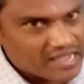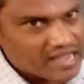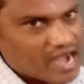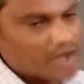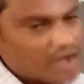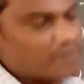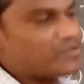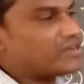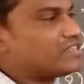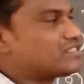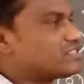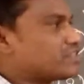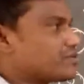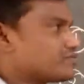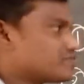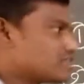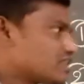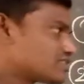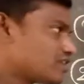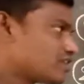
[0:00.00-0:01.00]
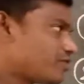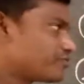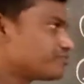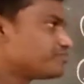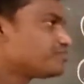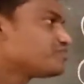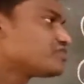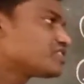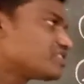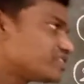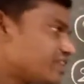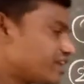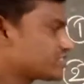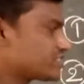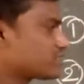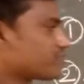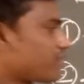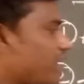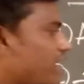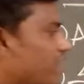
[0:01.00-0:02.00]
cannot be receives the sound.
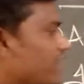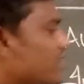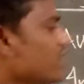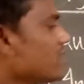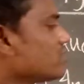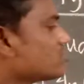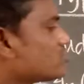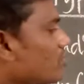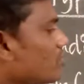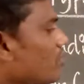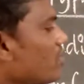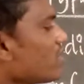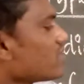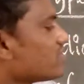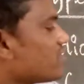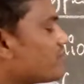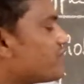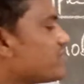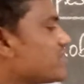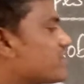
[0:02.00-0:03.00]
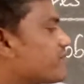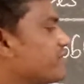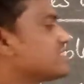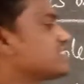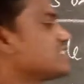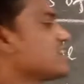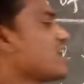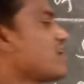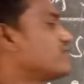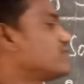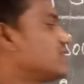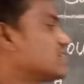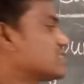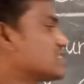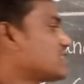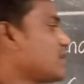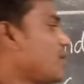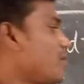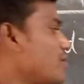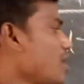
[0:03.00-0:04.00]
That's why. So the frequency of the
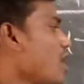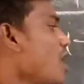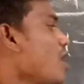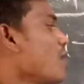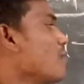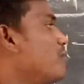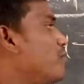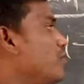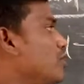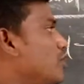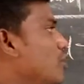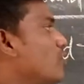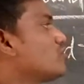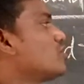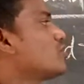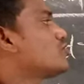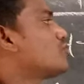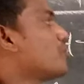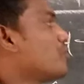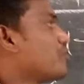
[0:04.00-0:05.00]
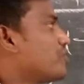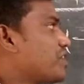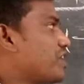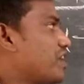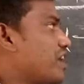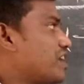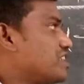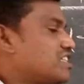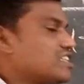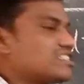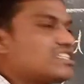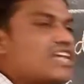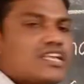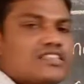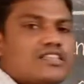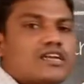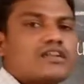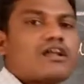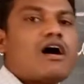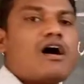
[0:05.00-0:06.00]
sound below the 20 Hz,
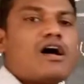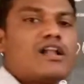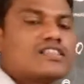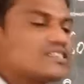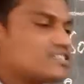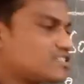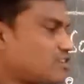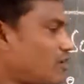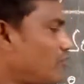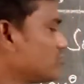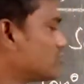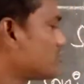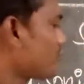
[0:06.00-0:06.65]
that all the sounds